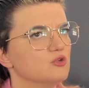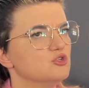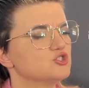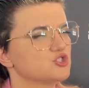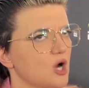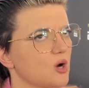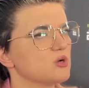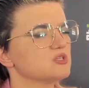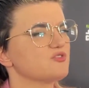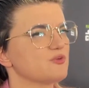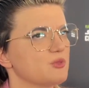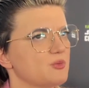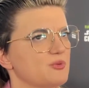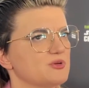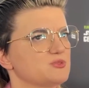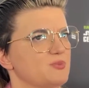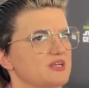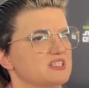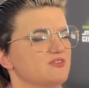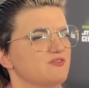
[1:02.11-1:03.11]
When she found
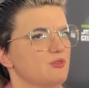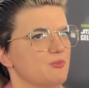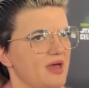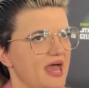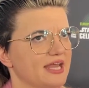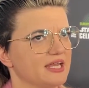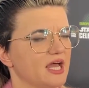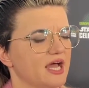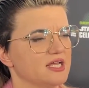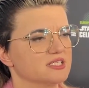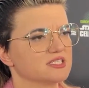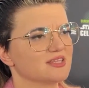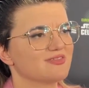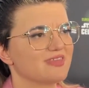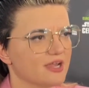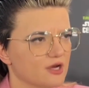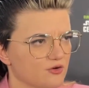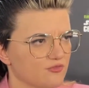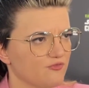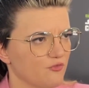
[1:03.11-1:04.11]
out that she would be
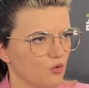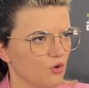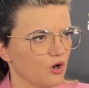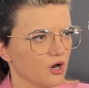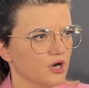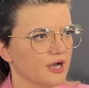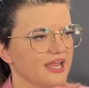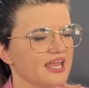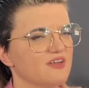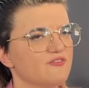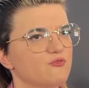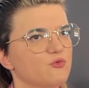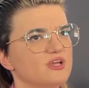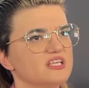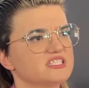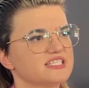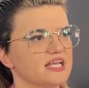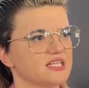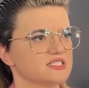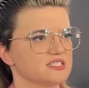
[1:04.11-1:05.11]
working on a
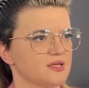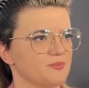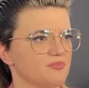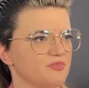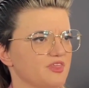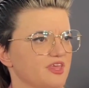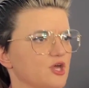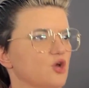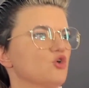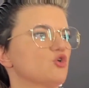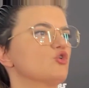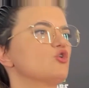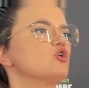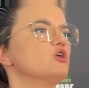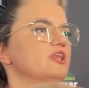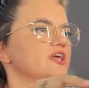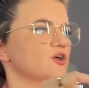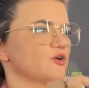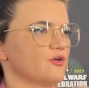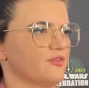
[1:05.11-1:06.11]
series about the dark
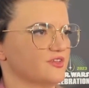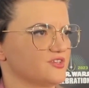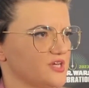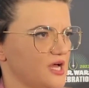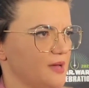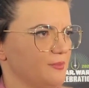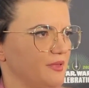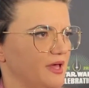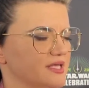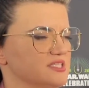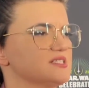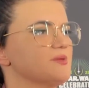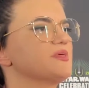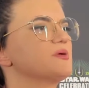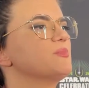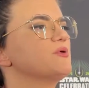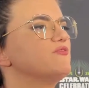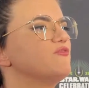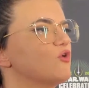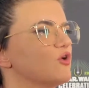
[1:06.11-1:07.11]
side of the Force,
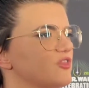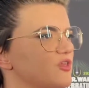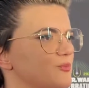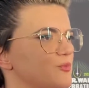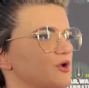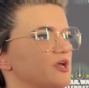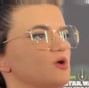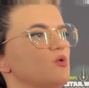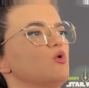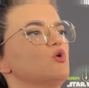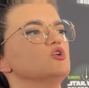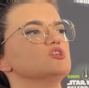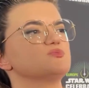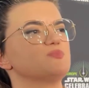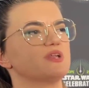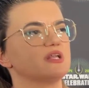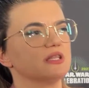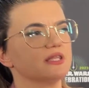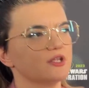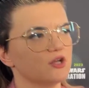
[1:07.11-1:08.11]
she was
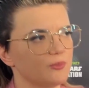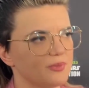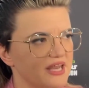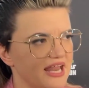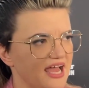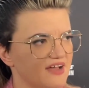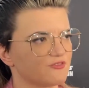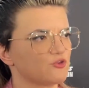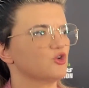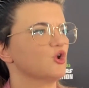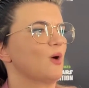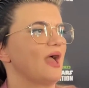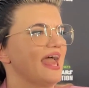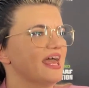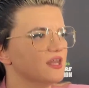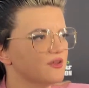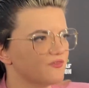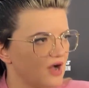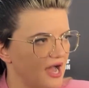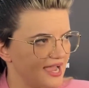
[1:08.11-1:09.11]
incredibly happy because
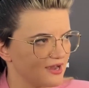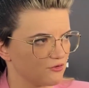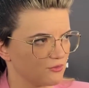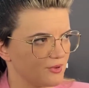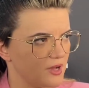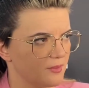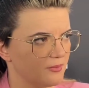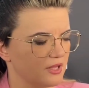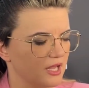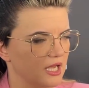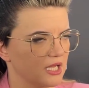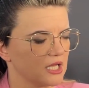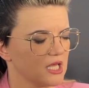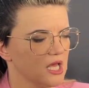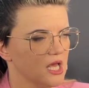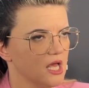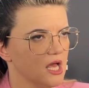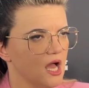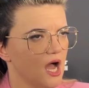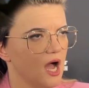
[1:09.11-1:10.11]
since her youth,